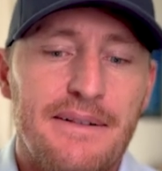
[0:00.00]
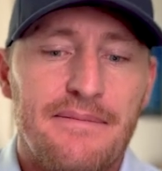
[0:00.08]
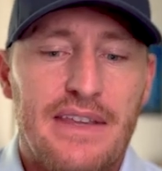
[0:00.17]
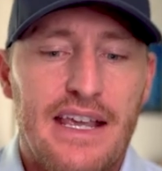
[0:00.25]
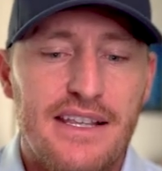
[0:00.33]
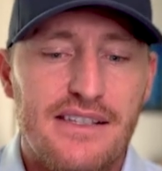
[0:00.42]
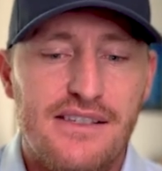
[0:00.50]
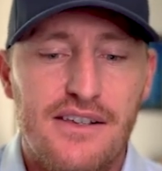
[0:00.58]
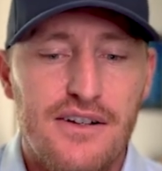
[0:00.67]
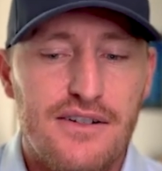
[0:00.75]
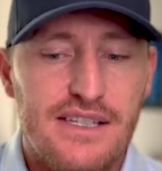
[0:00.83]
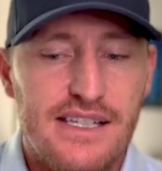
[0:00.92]
And
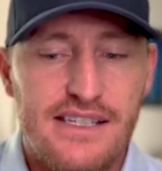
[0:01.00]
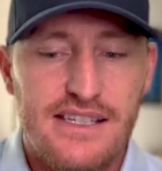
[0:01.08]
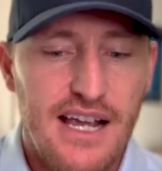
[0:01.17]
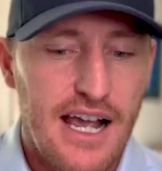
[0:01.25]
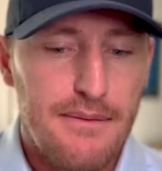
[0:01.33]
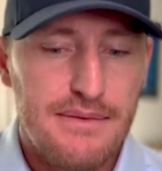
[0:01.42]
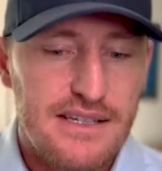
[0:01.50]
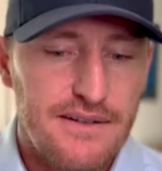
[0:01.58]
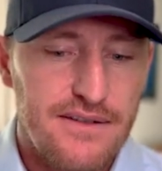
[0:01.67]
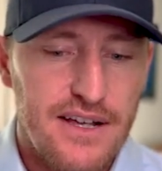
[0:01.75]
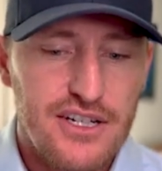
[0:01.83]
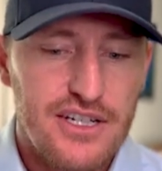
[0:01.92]
so since time is
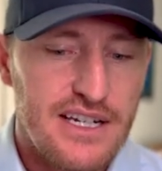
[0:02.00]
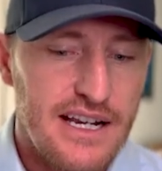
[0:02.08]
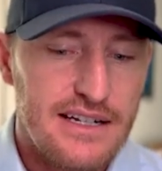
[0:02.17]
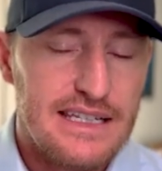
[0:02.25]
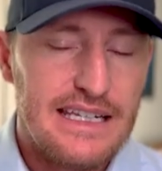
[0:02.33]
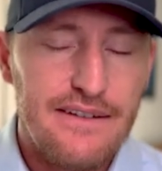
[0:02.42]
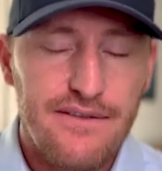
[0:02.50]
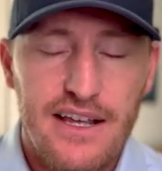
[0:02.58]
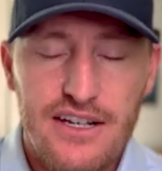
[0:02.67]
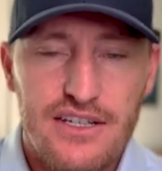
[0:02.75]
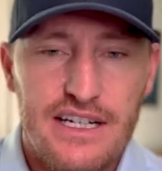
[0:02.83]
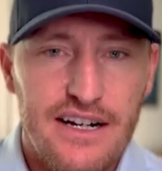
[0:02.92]

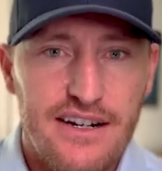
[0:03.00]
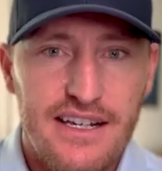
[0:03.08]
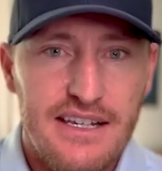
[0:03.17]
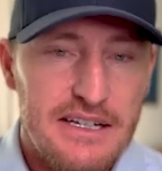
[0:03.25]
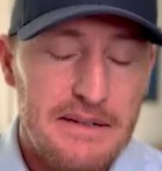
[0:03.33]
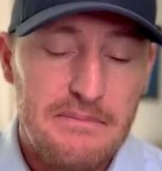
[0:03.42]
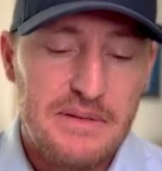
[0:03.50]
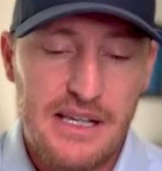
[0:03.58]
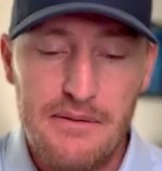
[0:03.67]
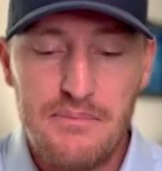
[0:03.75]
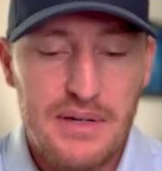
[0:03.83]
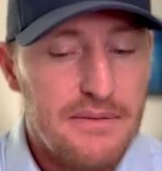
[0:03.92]
deflationary,
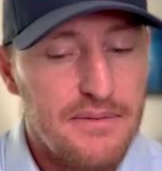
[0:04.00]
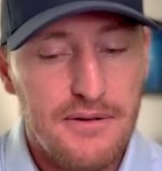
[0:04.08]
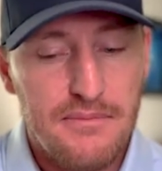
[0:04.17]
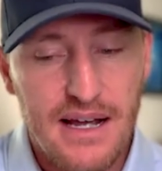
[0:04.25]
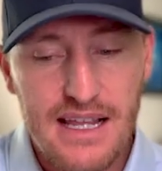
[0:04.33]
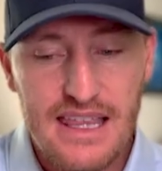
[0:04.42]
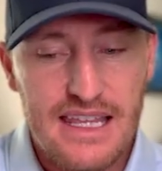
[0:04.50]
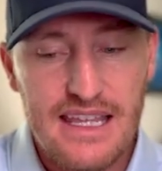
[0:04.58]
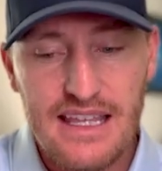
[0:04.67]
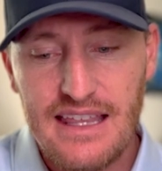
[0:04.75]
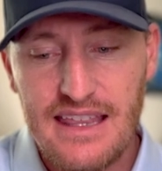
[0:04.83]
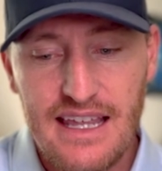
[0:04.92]
some people might
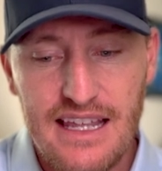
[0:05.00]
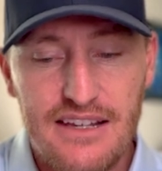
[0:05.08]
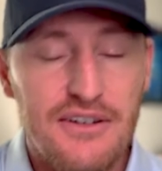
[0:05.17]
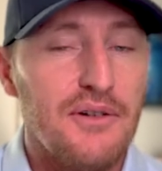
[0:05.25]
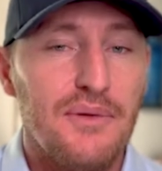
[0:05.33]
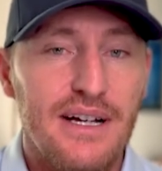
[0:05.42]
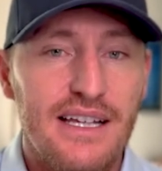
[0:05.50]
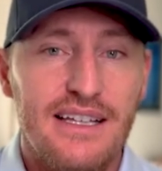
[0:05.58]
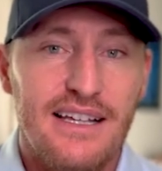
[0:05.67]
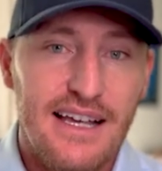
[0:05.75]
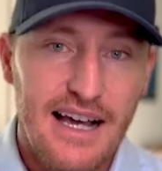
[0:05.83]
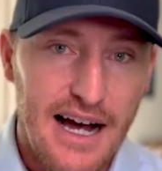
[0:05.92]
think that, you know what,
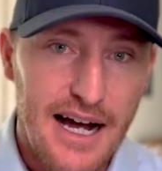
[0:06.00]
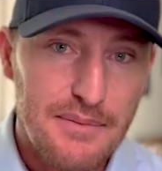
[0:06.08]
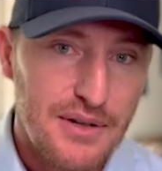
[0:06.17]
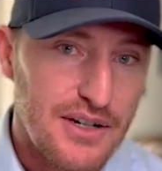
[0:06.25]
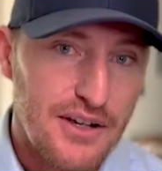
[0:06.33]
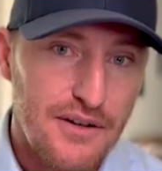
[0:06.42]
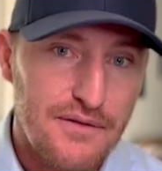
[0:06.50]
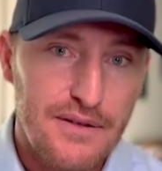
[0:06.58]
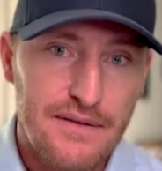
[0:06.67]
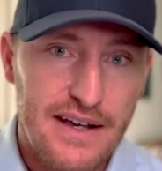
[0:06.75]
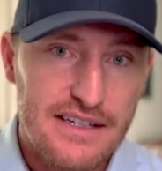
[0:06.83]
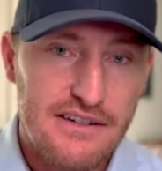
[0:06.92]
I'm going to go for
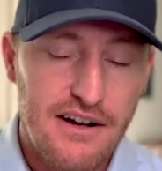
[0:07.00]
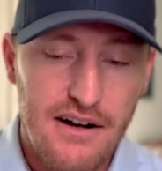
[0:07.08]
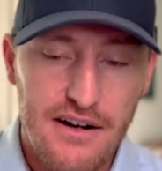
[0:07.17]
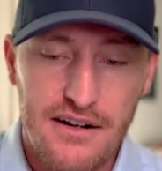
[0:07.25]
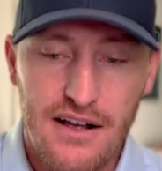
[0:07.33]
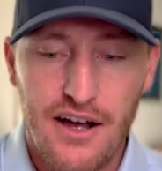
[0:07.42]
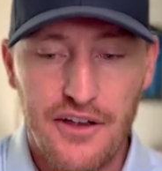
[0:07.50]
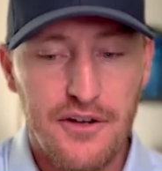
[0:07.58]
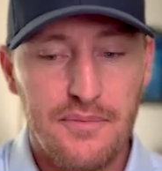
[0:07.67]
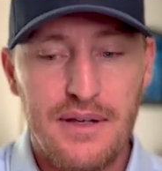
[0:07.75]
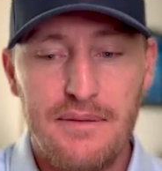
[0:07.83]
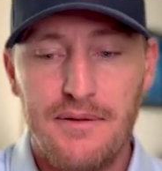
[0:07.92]
a fast car. Other
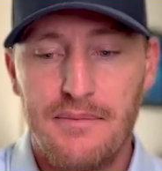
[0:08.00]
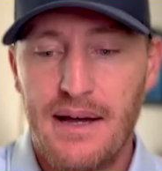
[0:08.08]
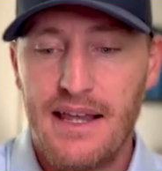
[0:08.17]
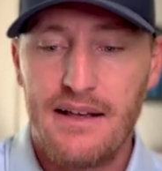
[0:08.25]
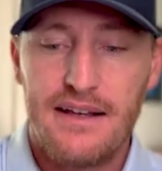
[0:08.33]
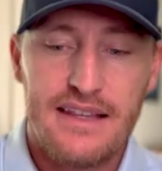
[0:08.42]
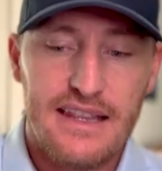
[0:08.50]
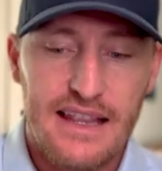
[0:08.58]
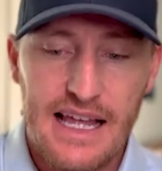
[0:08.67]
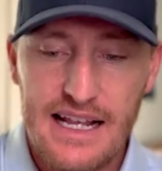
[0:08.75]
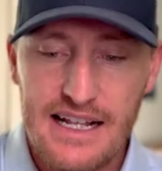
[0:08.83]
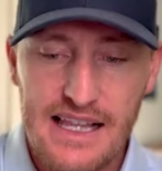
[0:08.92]
people might
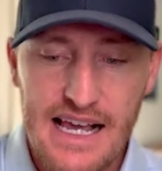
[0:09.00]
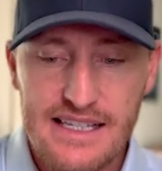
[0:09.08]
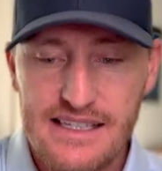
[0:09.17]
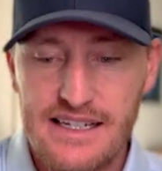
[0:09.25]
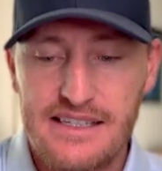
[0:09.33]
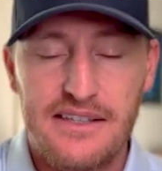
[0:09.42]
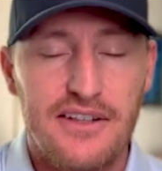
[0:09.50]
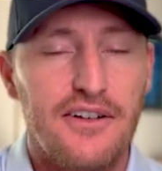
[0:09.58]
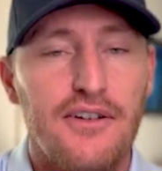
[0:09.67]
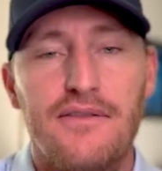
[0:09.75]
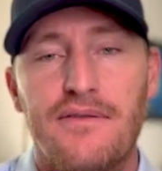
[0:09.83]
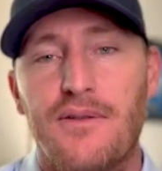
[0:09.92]
like classics and they're
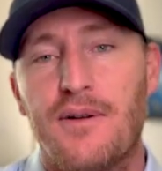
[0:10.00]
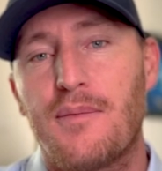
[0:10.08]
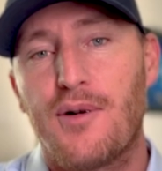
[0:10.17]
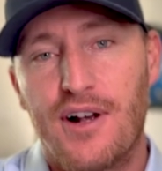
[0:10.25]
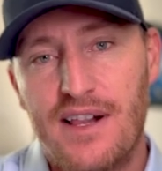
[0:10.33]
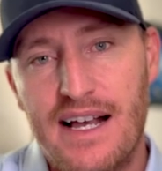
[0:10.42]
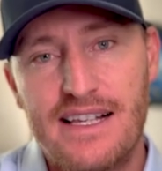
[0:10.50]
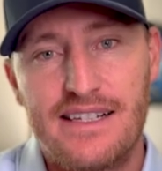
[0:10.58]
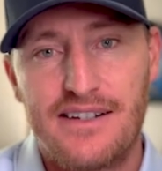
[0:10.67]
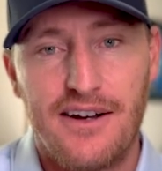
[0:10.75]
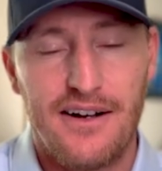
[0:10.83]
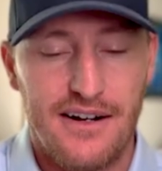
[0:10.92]
going for a more
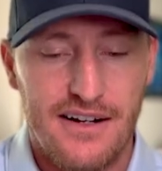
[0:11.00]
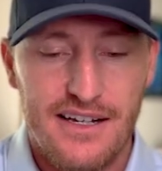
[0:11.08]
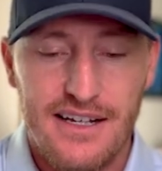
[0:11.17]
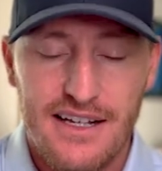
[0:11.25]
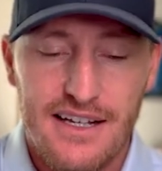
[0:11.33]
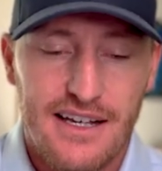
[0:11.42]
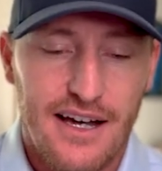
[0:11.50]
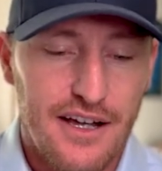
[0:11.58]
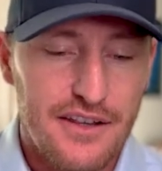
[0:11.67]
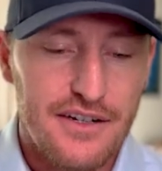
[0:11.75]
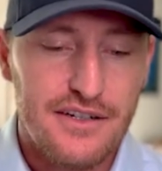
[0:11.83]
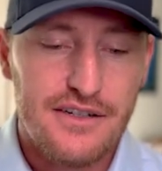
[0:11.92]
classic car.
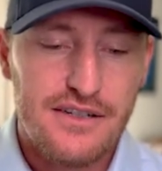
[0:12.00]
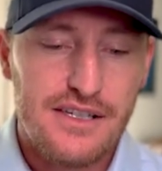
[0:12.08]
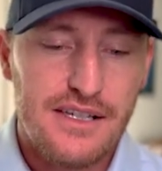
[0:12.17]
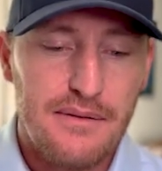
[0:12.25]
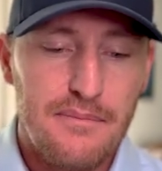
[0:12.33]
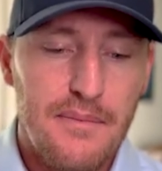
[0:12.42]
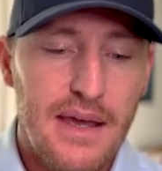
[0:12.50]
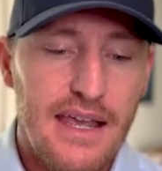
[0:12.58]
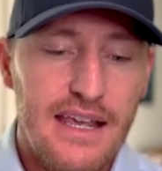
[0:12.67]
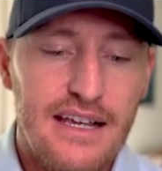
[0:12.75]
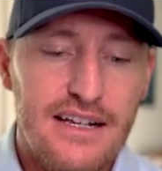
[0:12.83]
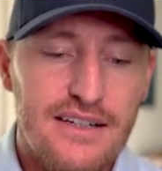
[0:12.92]
Others
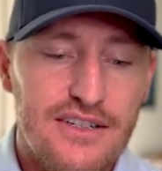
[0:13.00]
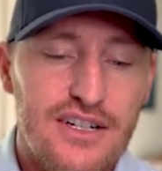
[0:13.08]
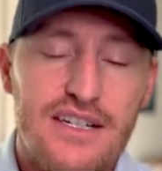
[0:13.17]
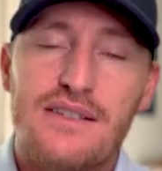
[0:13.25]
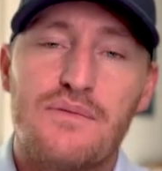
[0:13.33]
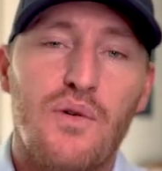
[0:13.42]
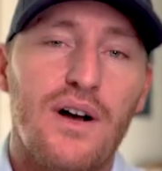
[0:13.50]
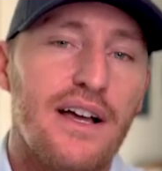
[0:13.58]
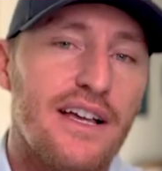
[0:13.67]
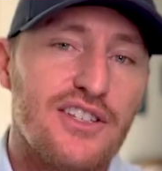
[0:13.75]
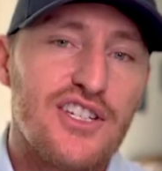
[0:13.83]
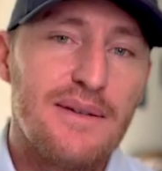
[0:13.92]
may just
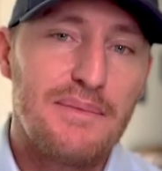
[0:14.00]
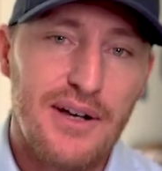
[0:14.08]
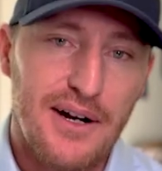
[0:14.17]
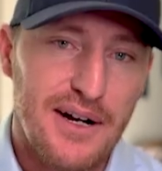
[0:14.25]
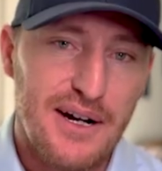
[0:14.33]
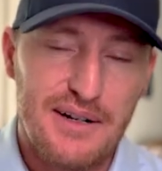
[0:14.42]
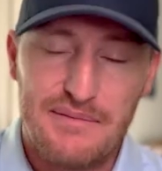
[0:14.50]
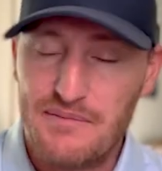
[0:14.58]
want a cheap car